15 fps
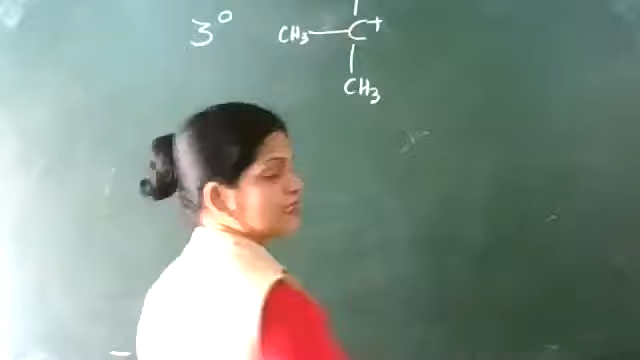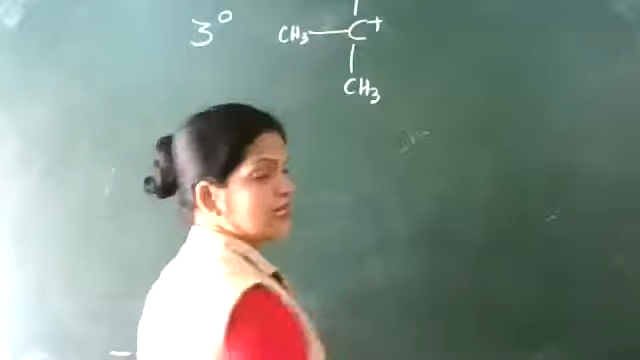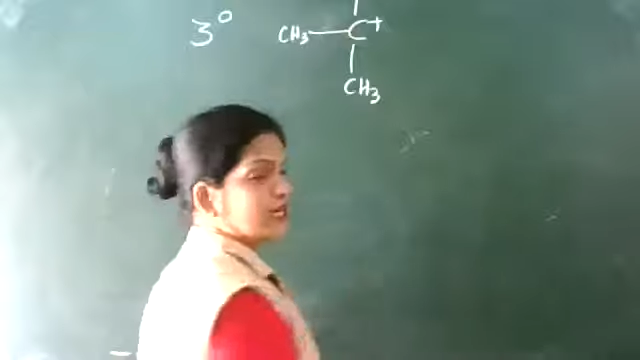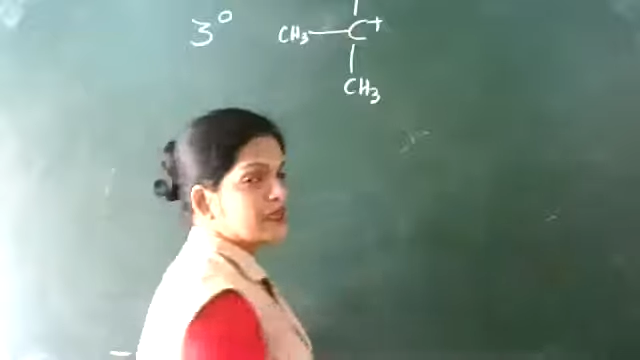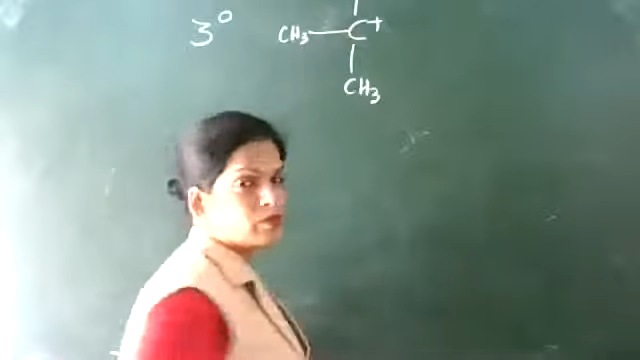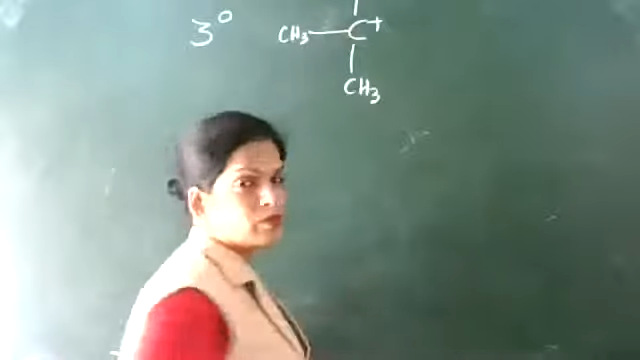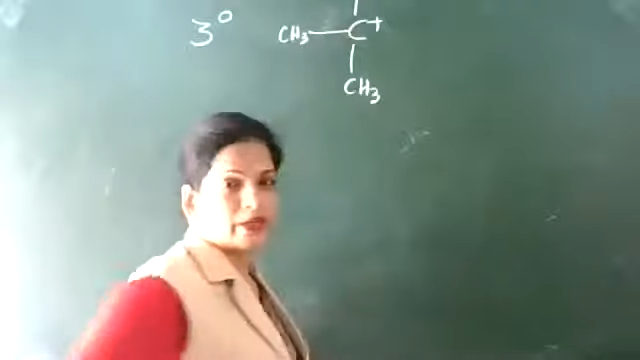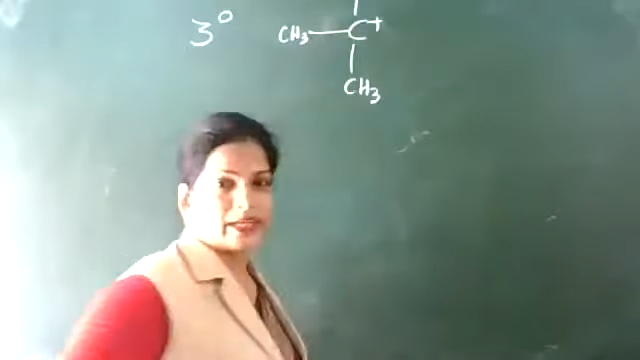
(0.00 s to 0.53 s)

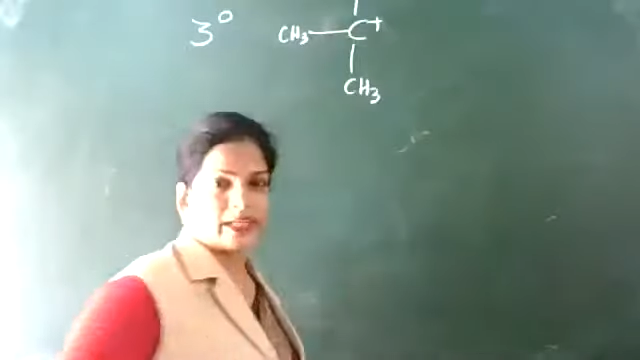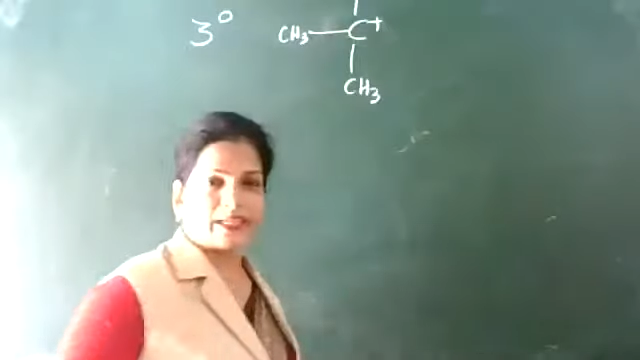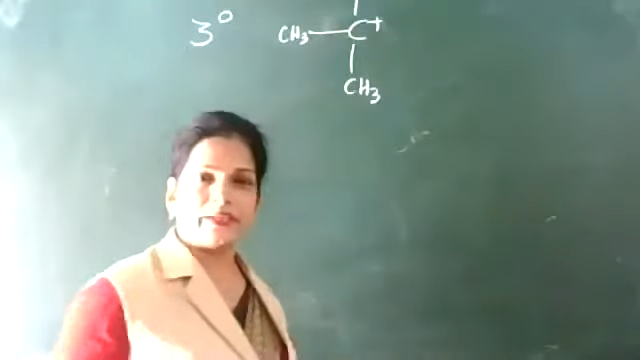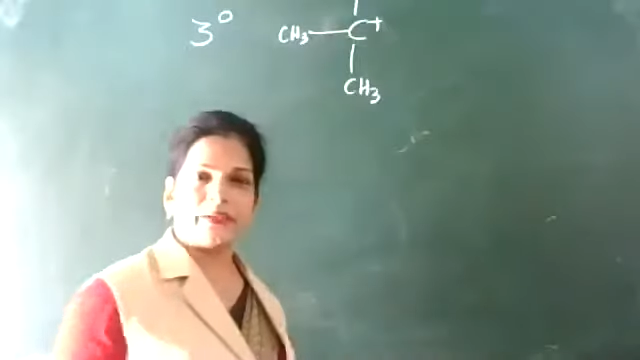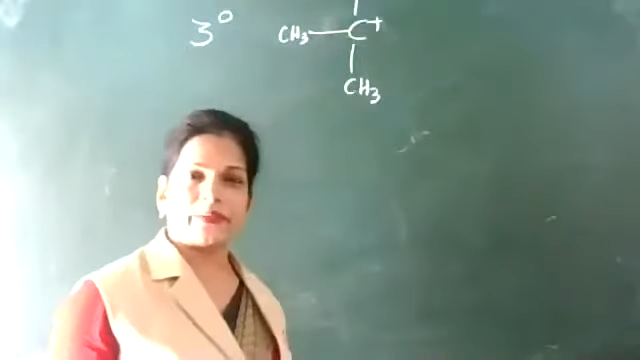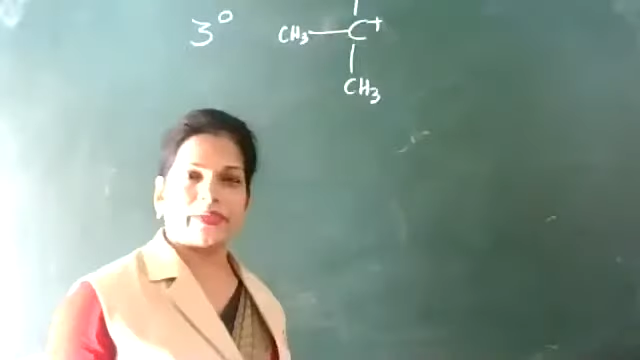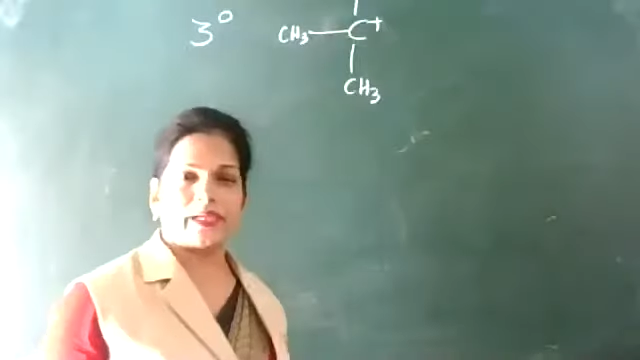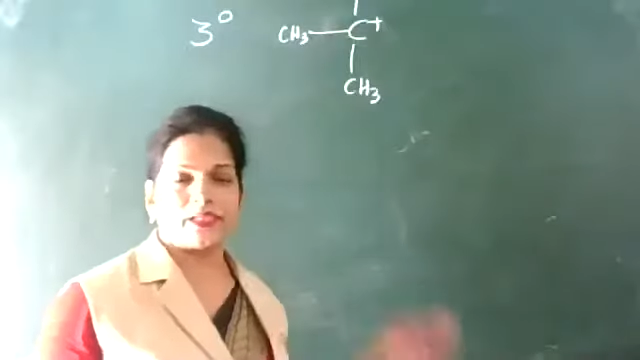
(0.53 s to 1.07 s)
Carbocation
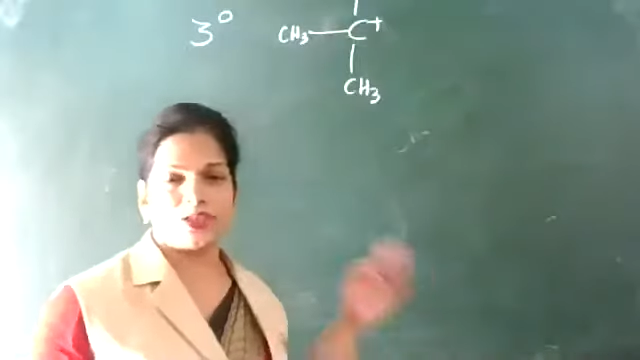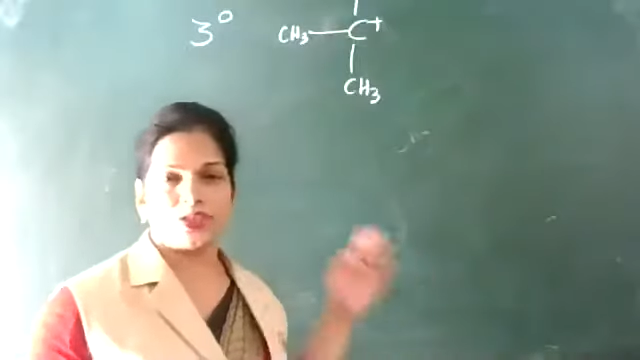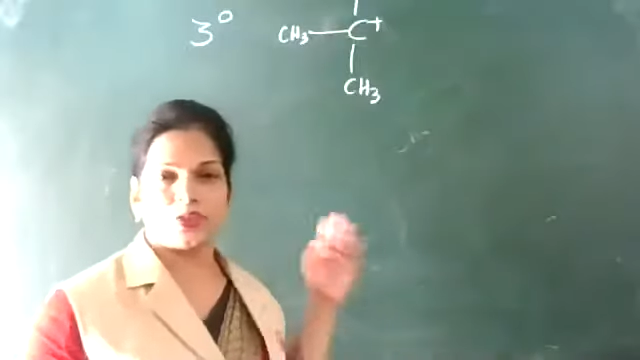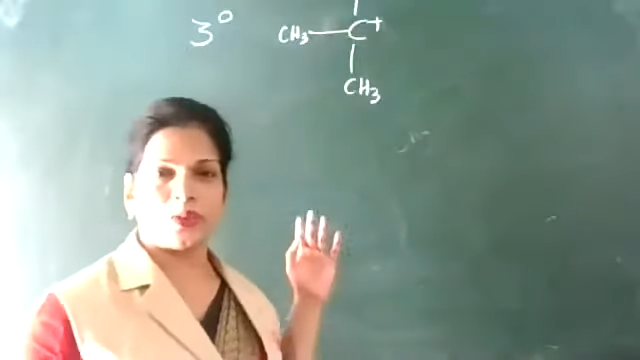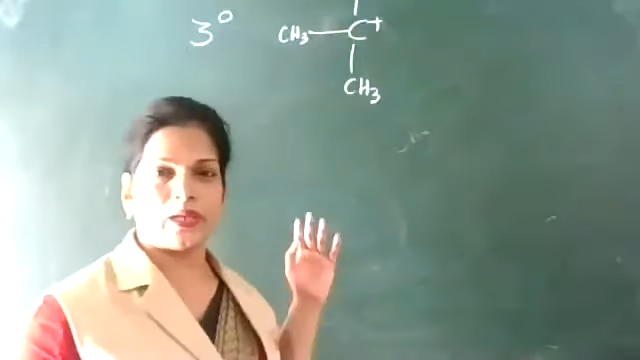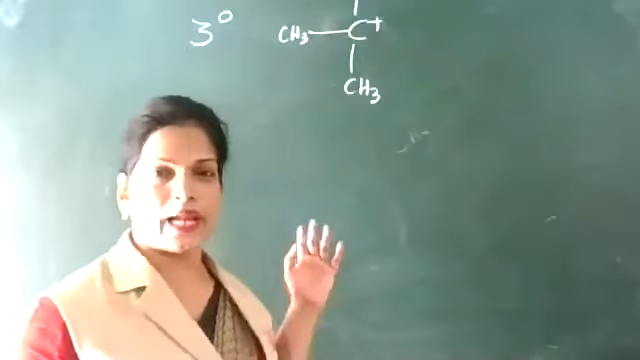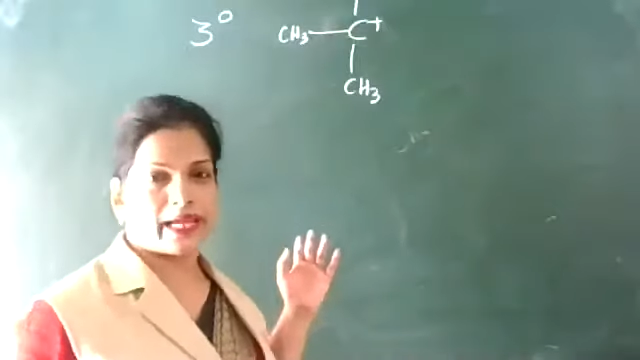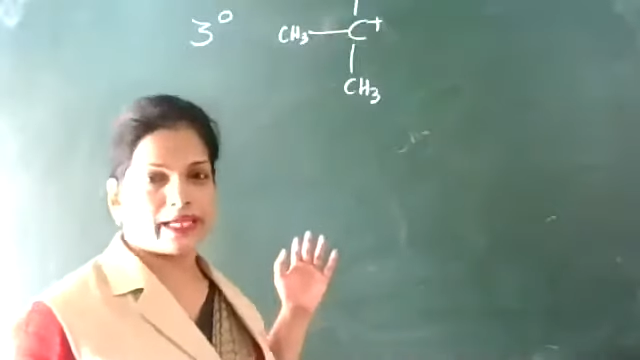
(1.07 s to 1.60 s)
you can
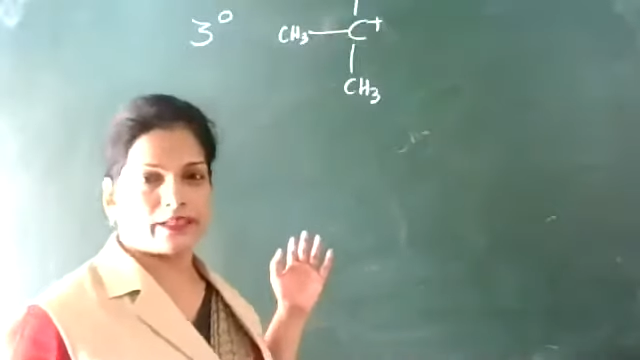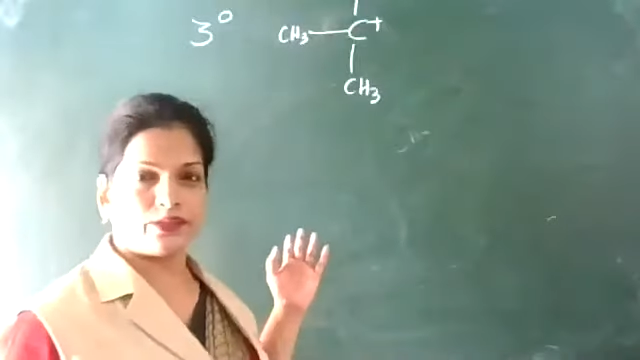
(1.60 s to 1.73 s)
show like